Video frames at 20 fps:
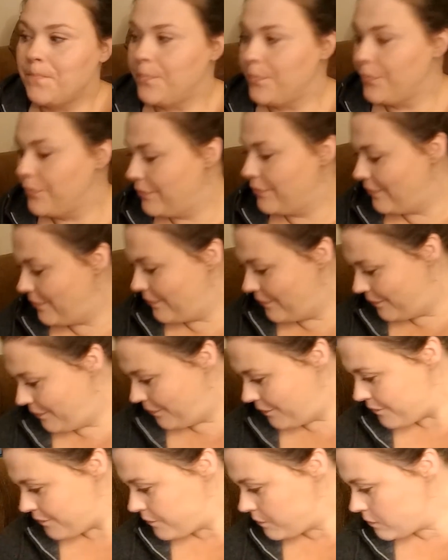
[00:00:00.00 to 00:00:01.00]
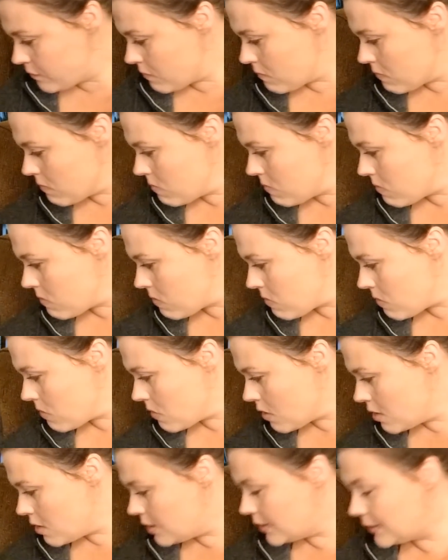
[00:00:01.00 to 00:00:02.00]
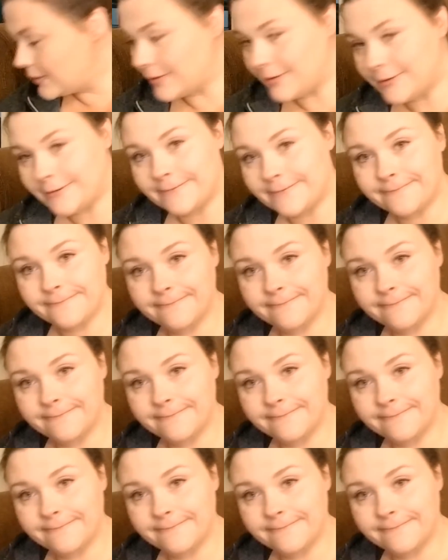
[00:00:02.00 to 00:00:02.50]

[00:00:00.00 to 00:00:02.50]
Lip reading: (no one is talking)